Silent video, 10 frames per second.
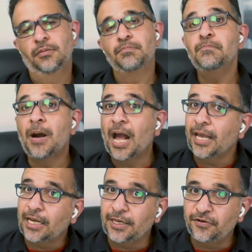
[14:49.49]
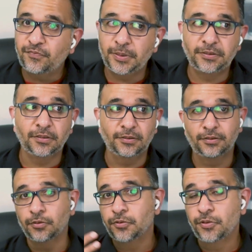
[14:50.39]
my kind of business,
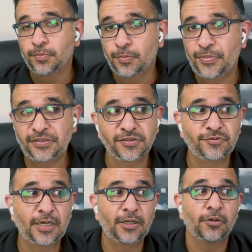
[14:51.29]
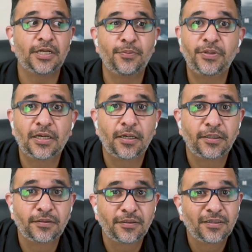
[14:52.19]
so business running on
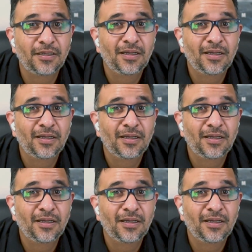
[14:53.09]
APIs.